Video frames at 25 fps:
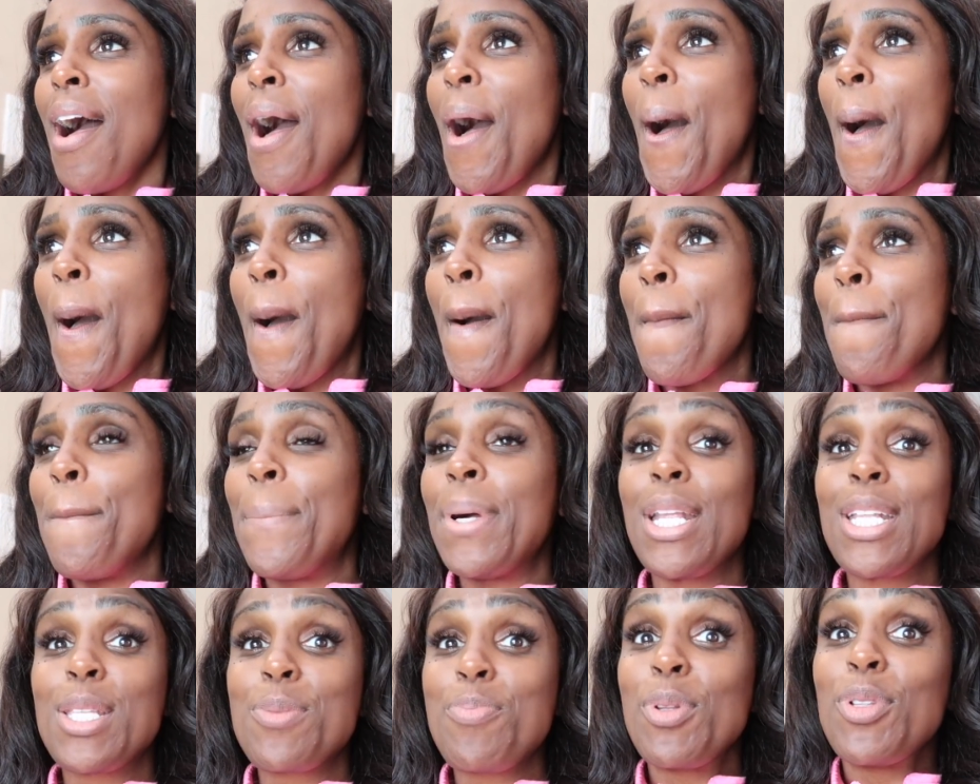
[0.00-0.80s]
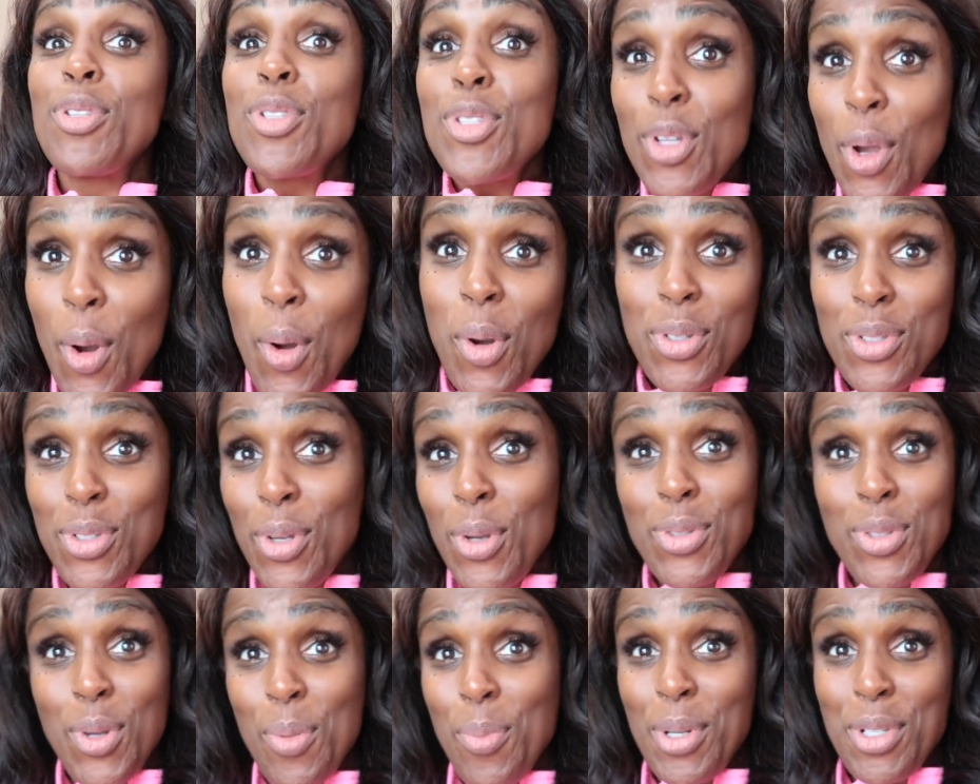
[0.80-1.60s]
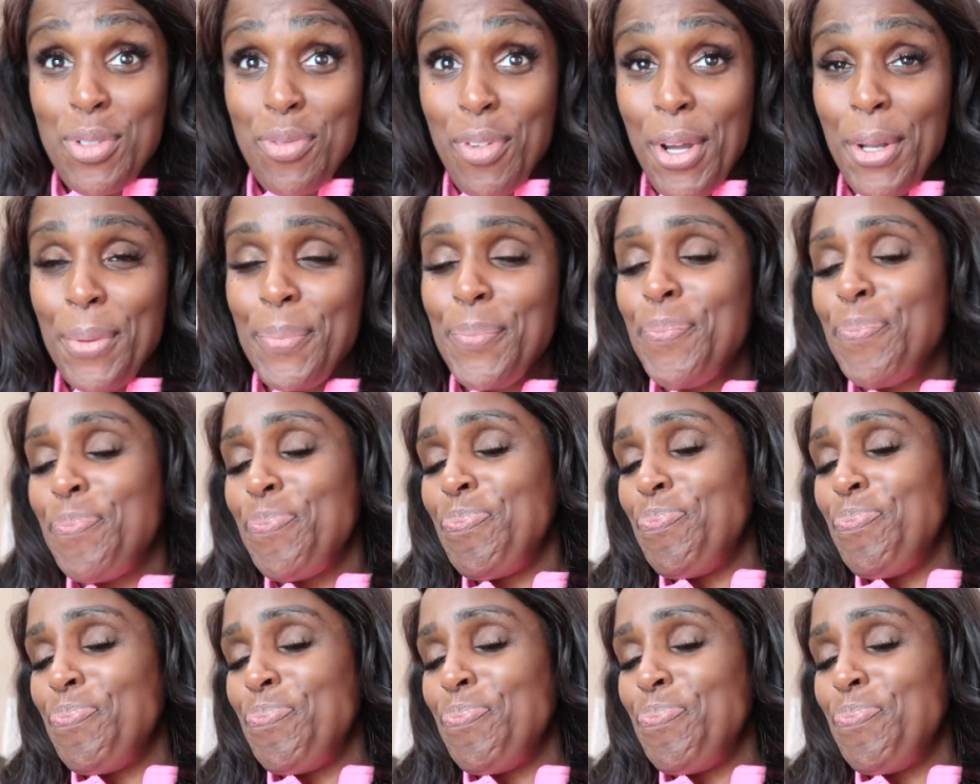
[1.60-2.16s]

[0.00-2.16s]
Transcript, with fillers: Um, but it's been so, so, so much fun.